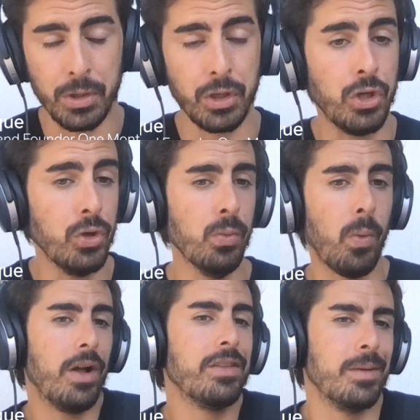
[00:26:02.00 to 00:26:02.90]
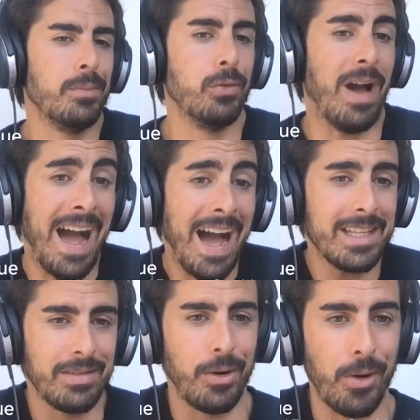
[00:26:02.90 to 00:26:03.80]
where you want them to
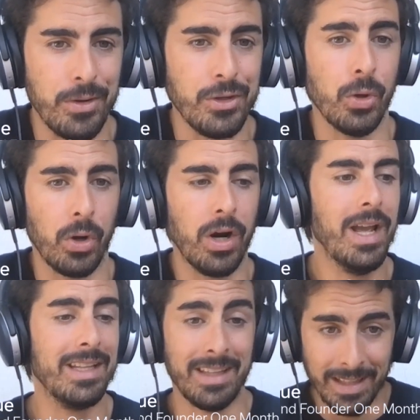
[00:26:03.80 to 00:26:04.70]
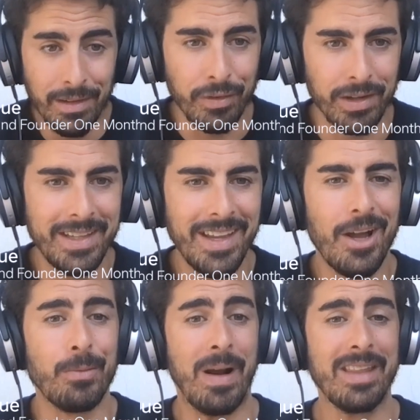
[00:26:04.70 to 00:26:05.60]
act on your delivery
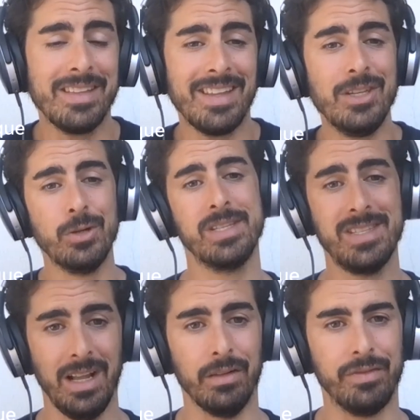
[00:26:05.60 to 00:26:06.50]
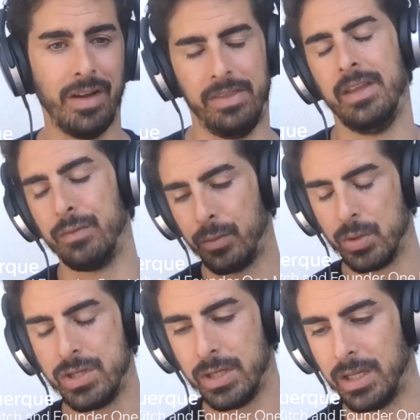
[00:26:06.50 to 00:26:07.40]
rather than yourself. I think, of
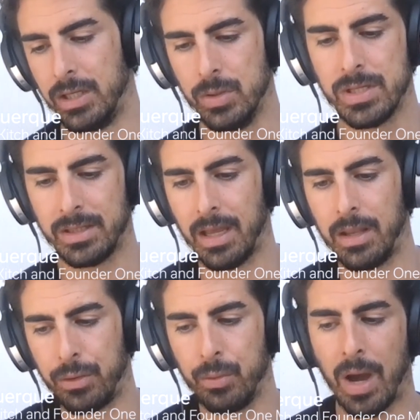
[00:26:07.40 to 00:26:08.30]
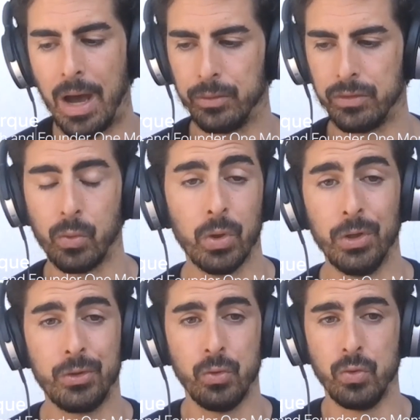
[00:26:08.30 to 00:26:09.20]
course, you're going to use it then throughout the
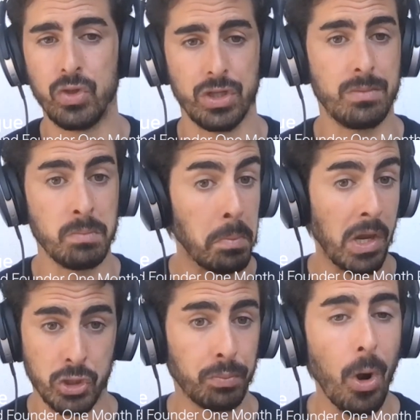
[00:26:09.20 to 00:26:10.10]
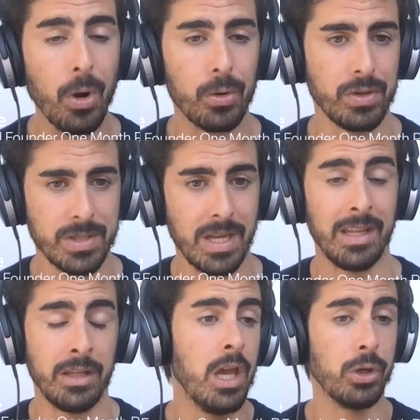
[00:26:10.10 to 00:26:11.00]
quarter to just measure progress,
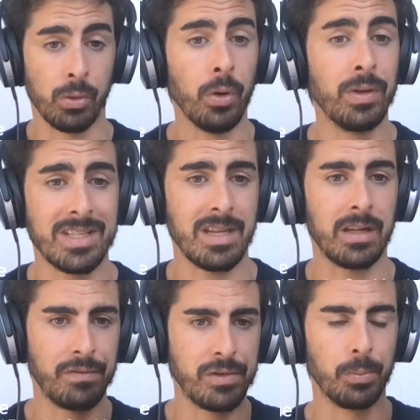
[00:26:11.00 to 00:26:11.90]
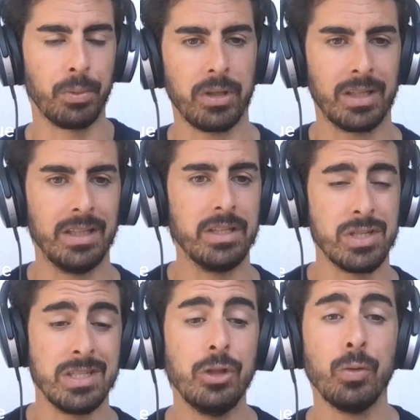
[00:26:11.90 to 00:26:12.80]
and your own executive, your product
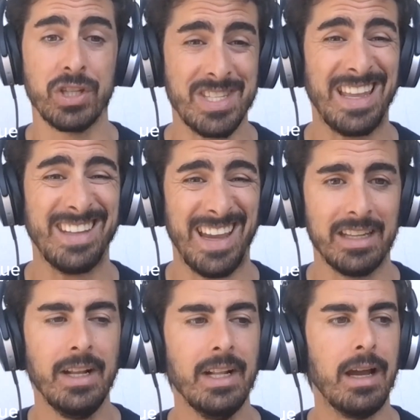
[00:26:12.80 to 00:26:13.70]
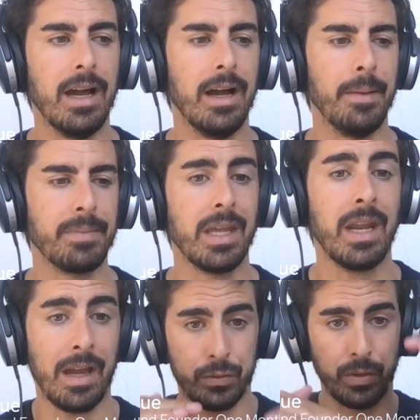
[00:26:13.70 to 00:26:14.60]
leaders need to understand that um, and
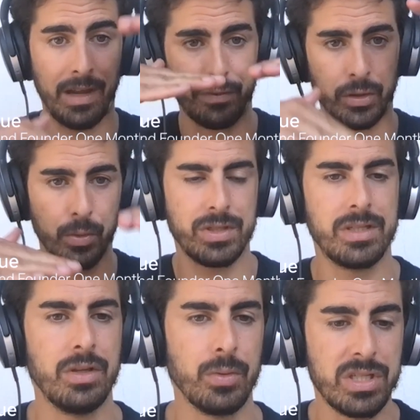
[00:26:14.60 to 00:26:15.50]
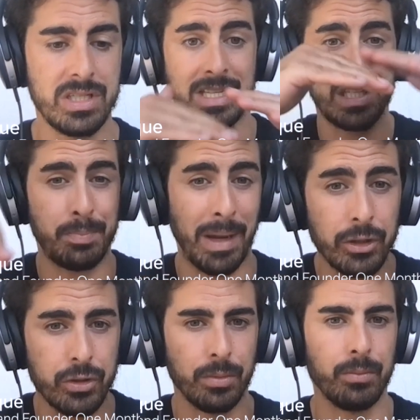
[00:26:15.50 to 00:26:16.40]
have to have those, those, that
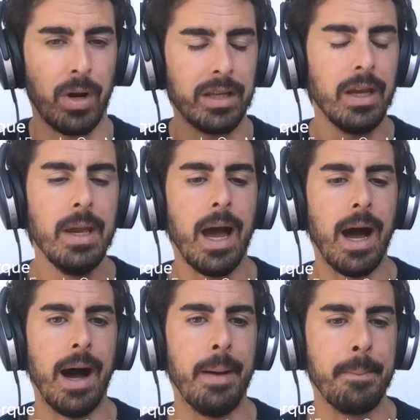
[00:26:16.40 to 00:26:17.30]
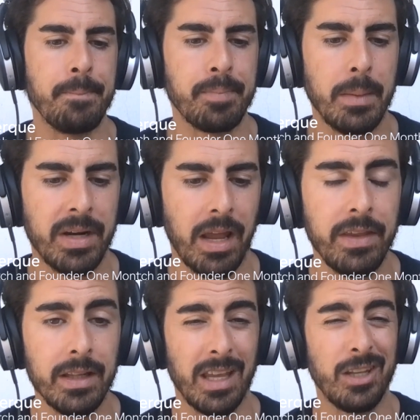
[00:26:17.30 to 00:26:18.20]
spectrum, right? Um, but I
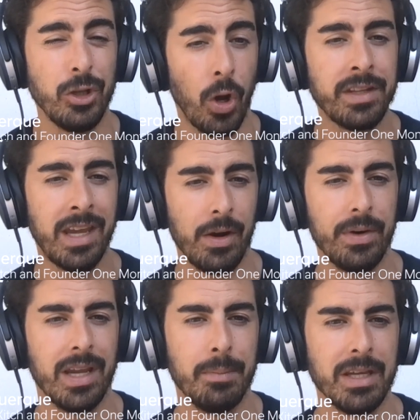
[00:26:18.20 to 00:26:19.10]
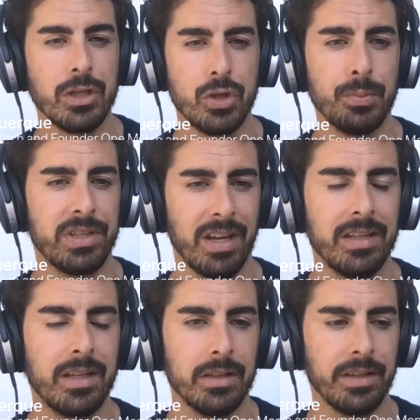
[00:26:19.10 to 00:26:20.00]
think like not caring and being super
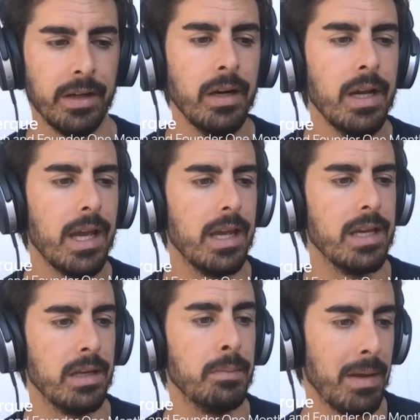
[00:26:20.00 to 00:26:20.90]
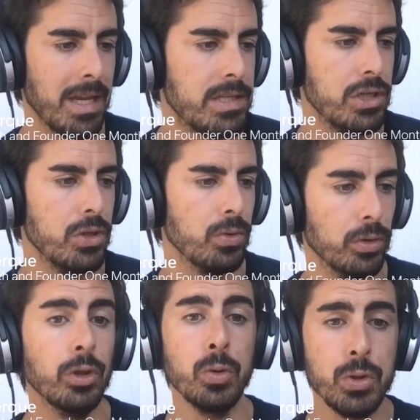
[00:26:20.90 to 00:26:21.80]
technical there, it, it makes you
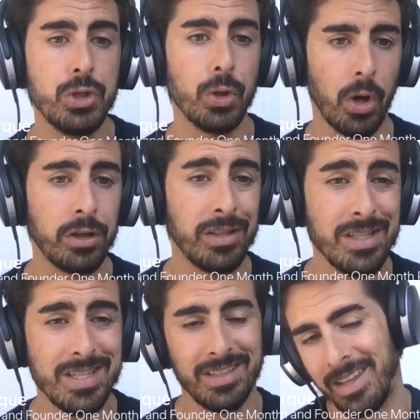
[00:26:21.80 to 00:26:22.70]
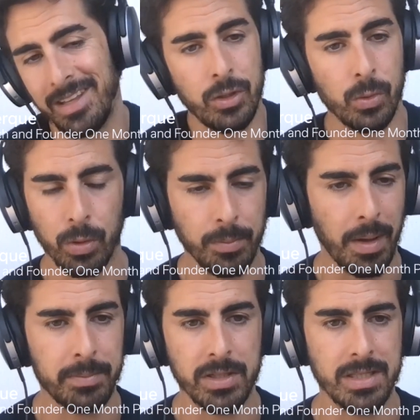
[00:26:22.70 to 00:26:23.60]
lose your audience, and then your
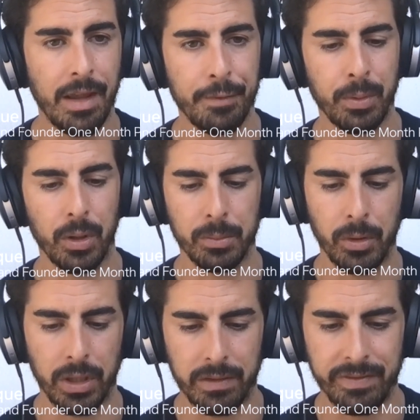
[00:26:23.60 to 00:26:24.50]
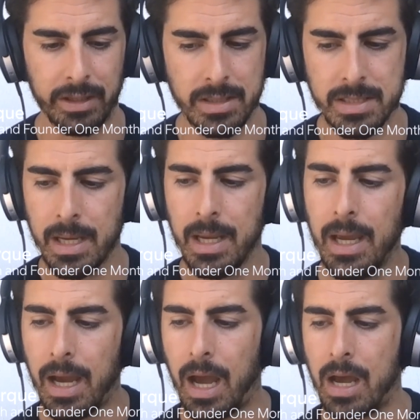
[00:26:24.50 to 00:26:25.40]
roadmap doesn't have product market fitness.
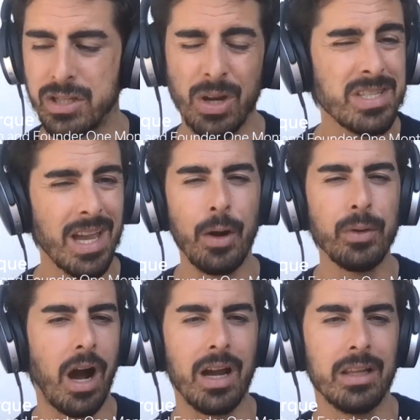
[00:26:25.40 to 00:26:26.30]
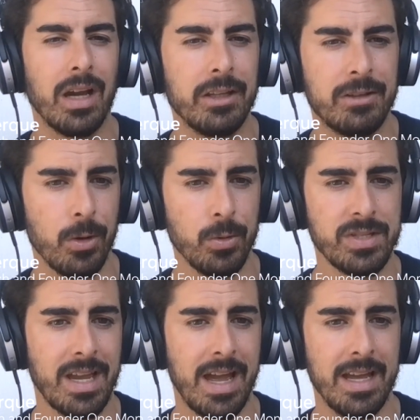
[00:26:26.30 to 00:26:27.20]
Uh, so I'd say I would highlight
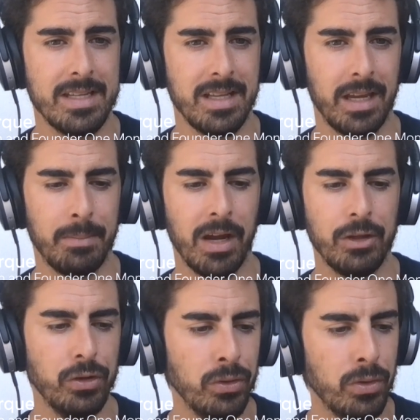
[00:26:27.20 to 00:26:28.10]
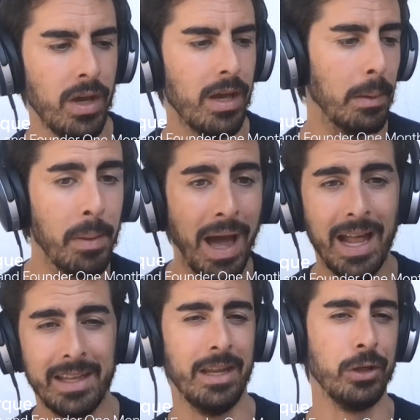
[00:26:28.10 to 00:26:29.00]
those as like my two
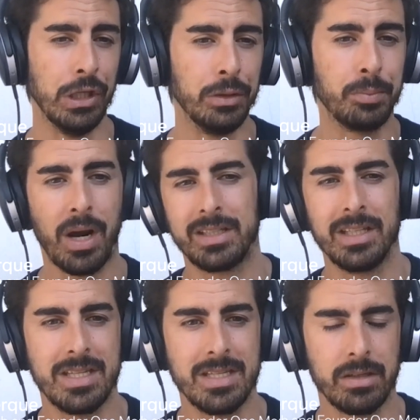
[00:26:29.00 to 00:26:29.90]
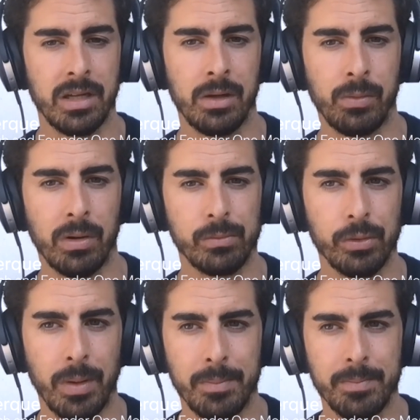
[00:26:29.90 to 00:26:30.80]
bad and good practices around roadmap.